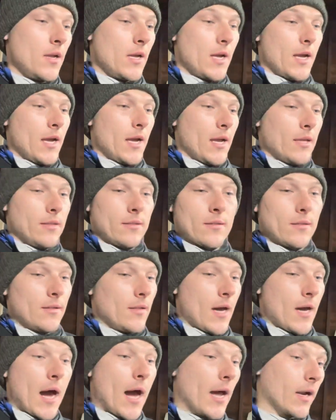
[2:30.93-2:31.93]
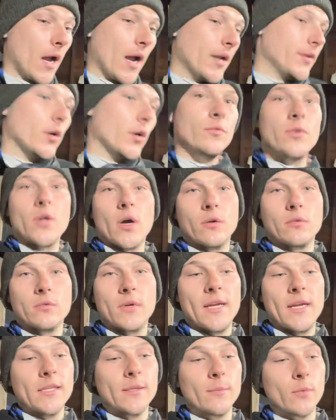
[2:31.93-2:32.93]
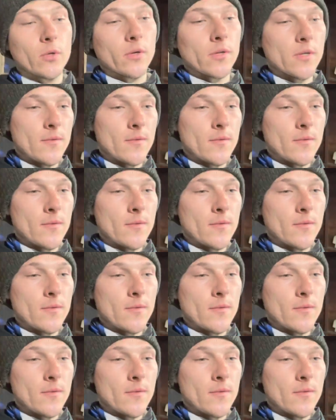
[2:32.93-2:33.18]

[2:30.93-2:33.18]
and I don't know anymore.